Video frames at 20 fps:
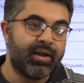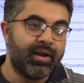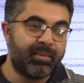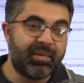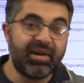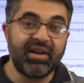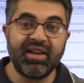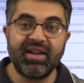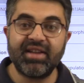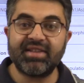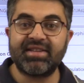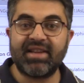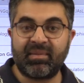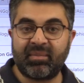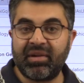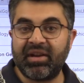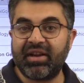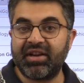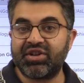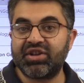but yes,
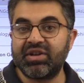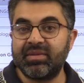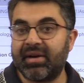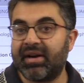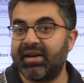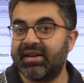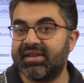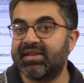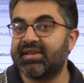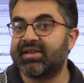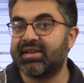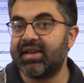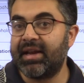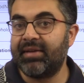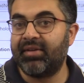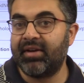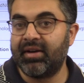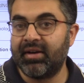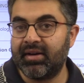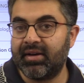application part is
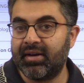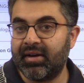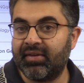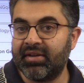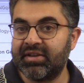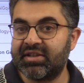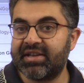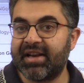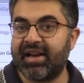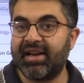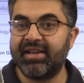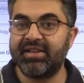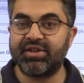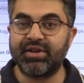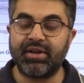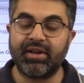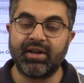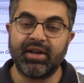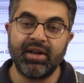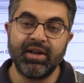even, even
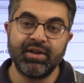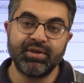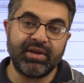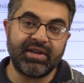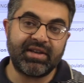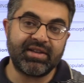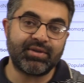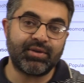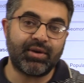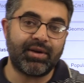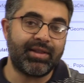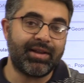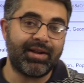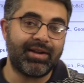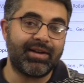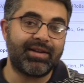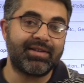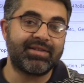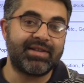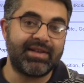challenging. So it is not that
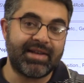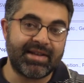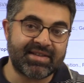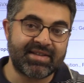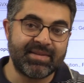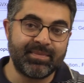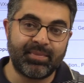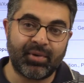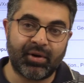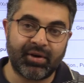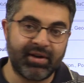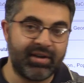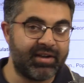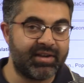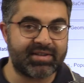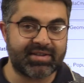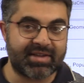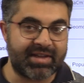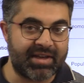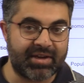it is less important,
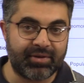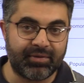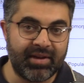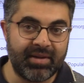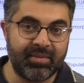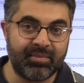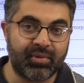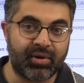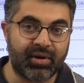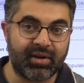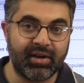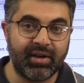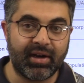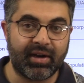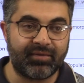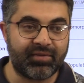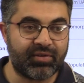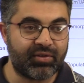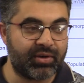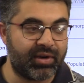it's equally important.
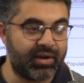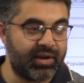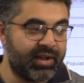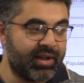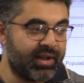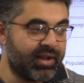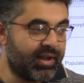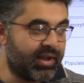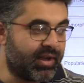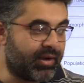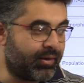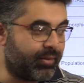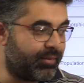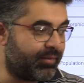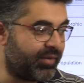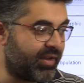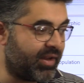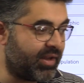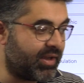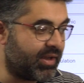After all, uh,
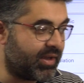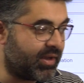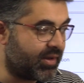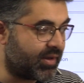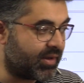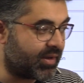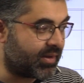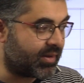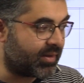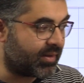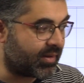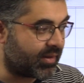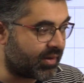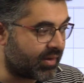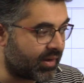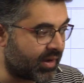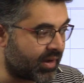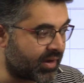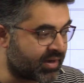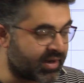we
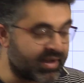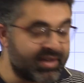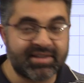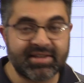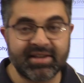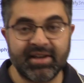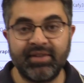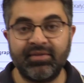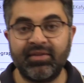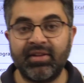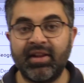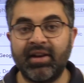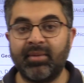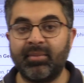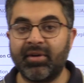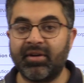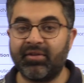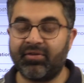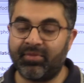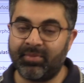uh, are concerned with the
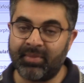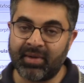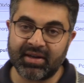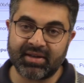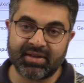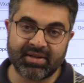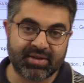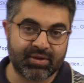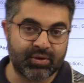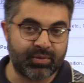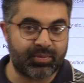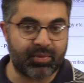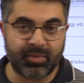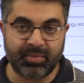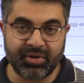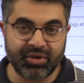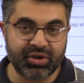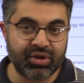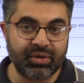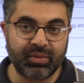number of marks. So
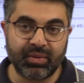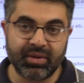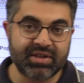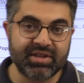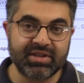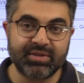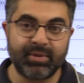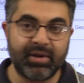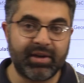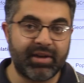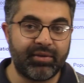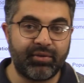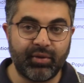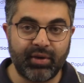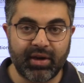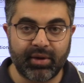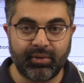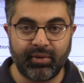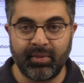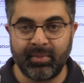population questions will give you
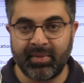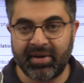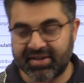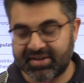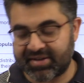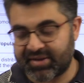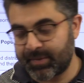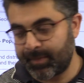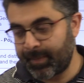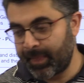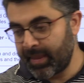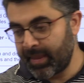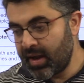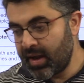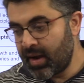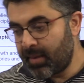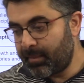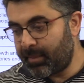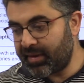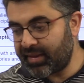equal marks.
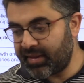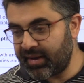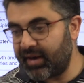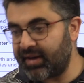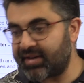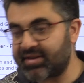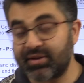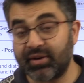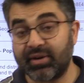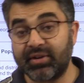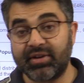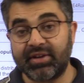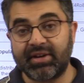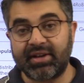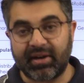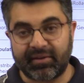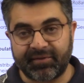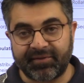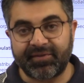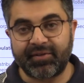But then it's not
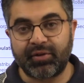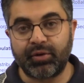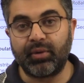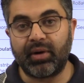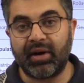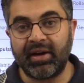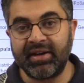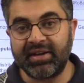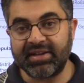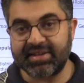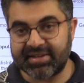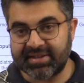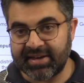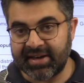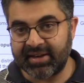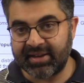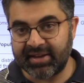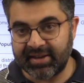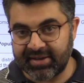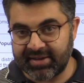tough to
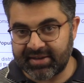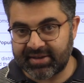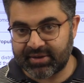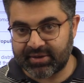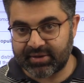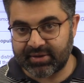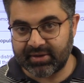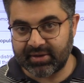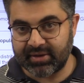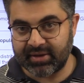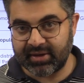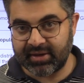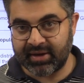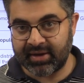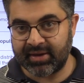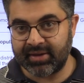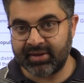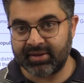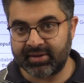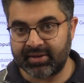understand these,
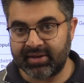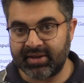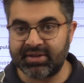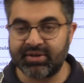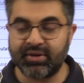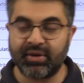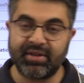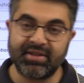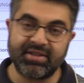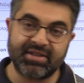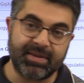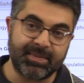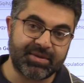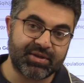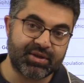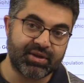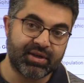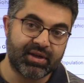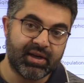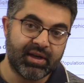uh, these
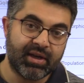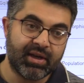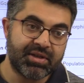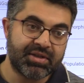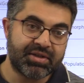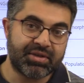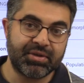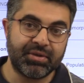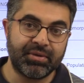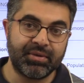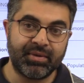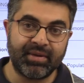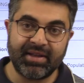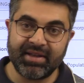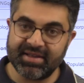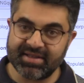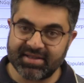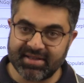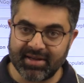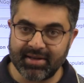concepts. So
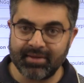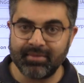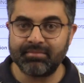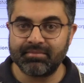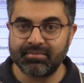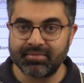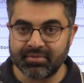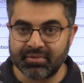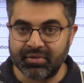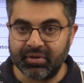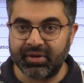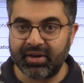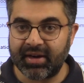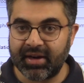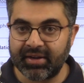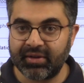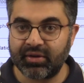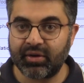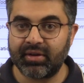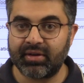easy, so that
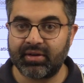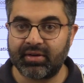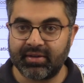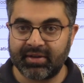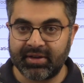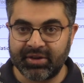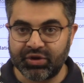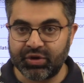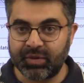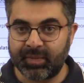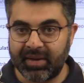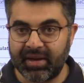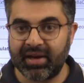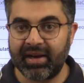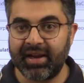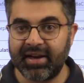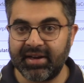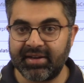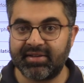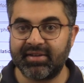I thought there should be a
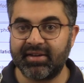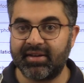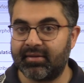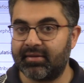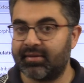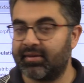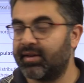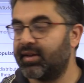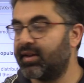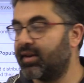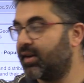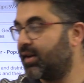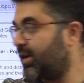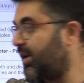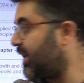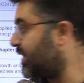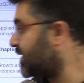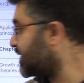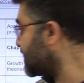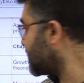lighter
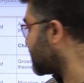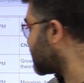classes.